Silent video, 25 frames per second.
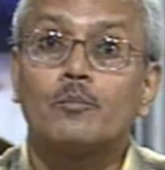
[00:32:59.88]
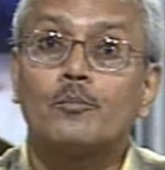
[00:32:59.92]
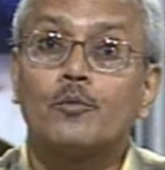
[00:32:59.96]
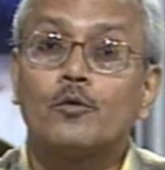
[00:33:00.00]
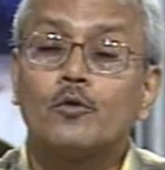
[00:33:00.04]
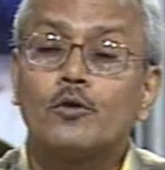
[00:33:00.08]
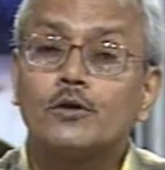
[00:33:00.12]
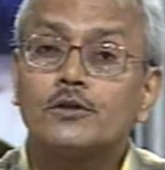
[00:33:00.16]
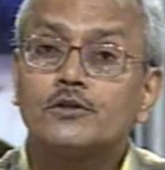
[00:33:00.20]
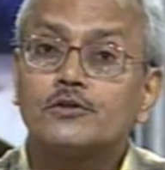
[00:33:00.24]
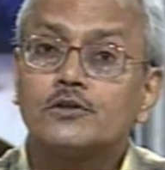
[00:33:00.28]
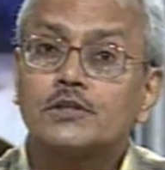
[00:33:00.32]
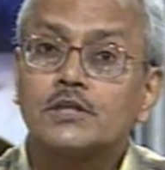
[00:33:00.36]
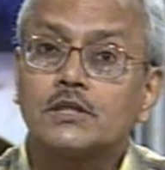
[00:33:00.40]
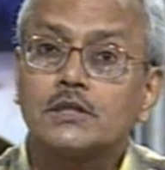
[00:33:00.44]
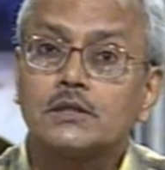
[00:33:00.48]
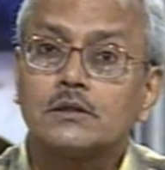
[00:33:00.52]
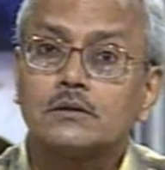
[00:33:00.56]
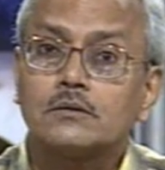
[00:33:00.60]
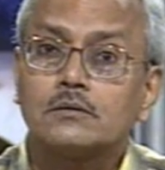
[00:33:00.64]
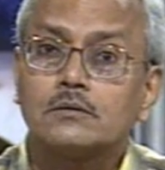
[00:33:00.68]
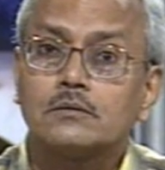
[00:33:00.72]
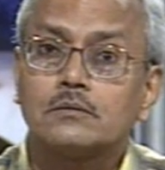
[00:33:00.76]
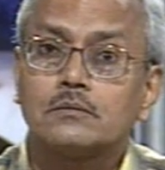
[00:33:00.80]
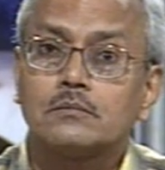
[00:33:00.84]
Poetry
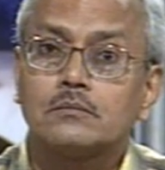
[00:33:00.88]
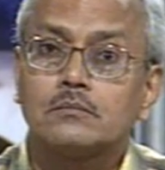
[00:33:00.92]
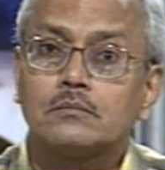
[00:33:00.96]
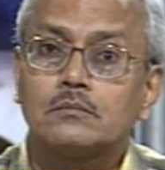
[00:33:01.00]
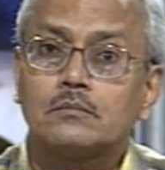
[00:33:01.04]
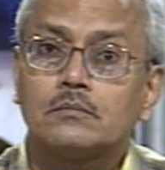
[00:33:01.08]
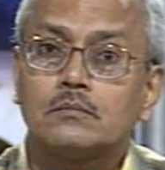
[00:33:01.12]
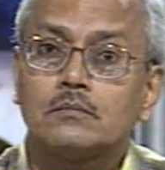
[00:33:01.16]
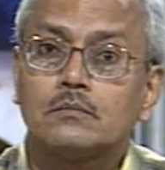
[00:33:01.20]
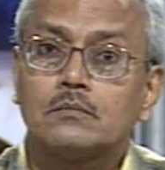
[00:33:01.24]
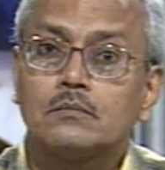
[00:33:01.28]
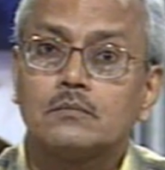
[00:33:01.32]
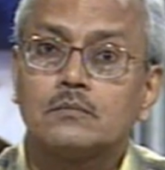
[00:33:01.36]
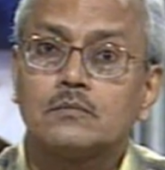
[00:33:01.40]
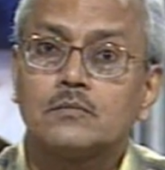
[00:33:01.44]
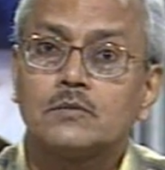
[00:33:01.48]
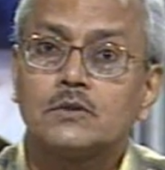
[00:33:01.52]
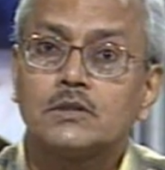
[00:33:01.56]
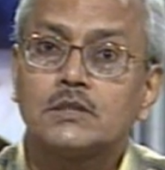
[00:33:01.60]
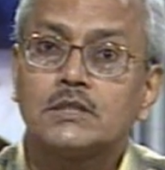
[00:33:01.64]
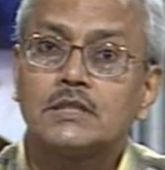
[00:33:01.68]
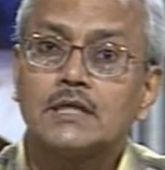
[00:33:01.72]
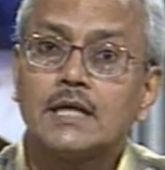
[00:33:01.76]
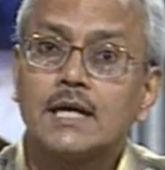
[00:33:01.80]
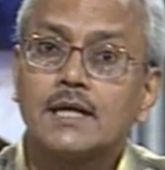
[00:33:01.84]

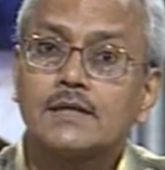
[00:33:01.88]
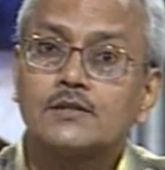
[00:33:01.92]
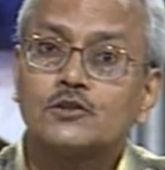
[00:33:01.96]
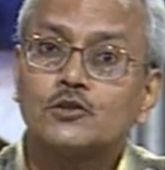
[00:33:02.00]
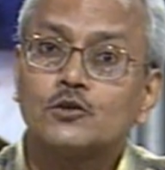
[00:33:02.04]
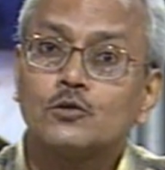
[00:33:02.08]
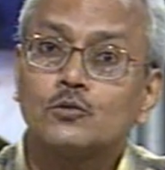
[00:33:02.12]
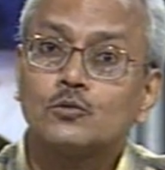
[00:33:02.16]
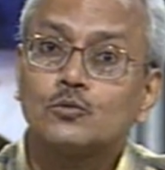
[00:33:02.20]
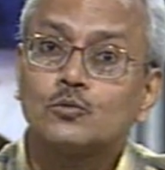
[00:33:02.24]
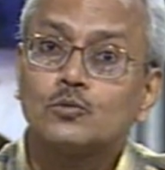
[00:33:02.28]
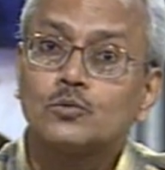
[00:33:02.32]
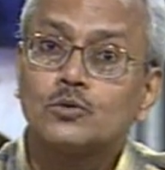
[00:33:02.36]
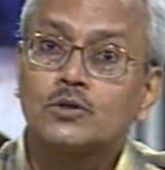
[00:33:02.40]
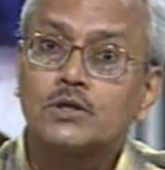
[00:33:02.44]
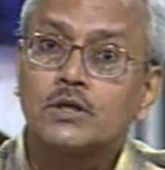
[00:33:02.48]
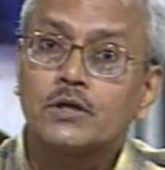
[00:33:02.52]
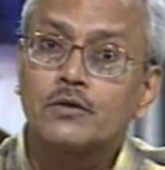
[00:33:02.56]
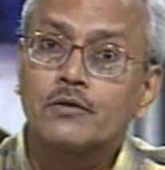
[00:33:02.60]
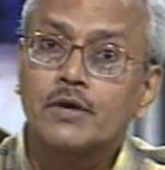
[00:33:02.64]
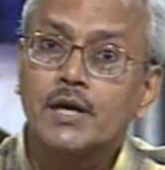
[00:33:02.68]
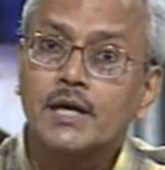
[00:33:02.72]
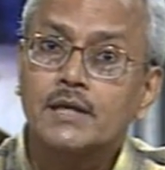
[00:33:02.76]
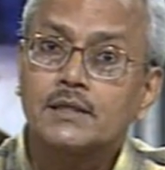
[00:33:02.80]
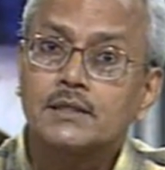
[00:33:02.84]
takes you to
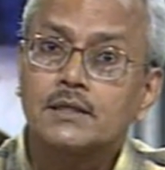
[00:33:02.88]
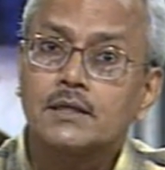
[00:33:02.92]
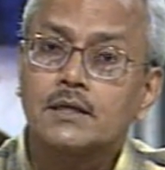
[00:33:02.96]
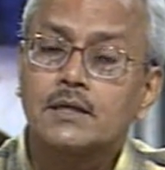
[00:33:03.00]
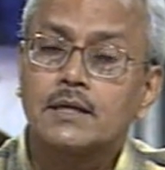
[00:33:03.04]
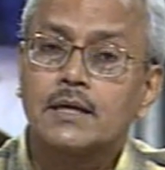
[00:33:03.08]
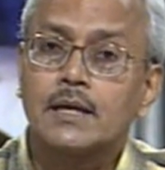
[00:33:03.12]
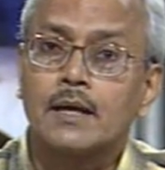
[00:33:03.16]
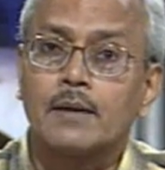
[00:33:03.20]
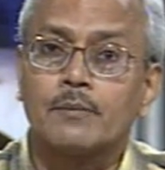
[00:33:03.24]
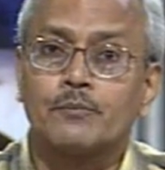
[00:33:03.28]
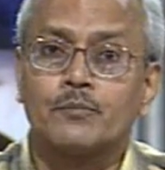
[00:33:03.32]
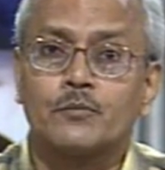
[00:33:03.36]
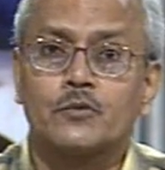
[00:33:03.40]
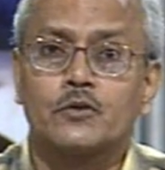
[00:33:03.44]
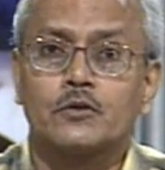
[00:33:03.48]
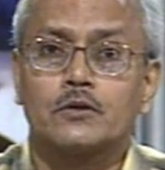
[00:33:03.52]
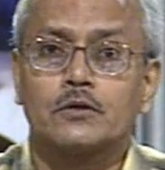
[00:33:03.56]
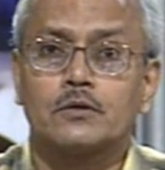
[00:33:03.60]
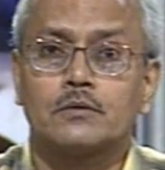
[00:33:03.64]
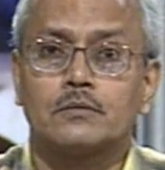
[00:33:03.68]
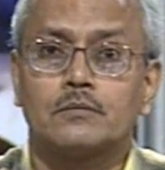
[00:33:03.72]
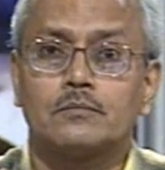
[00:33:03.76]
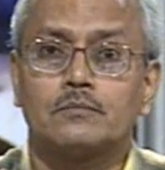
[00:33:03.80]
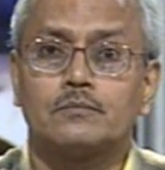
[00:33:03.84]
greater
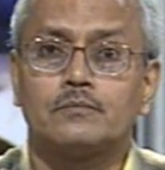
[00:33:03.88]
depth.